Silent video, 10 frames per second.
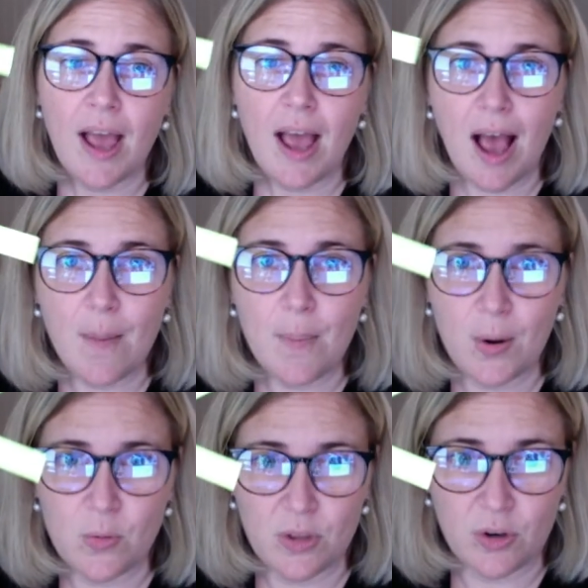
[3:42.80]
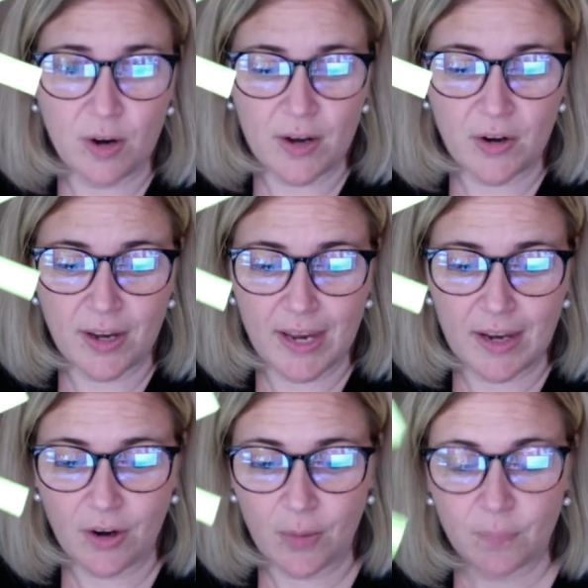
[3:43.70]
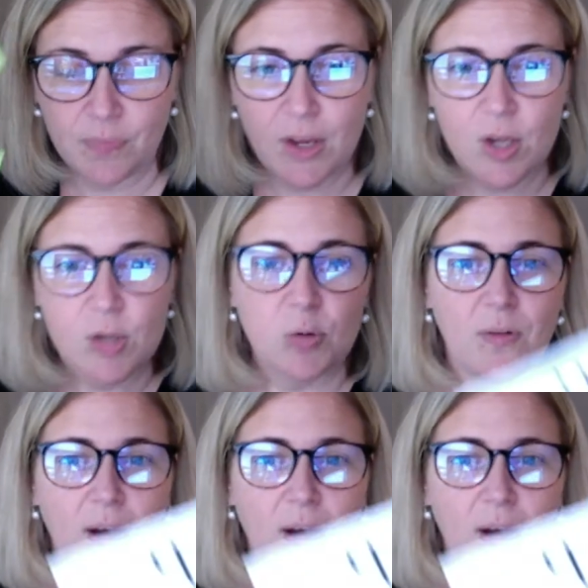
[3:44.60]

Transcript: about the greater gator. So if I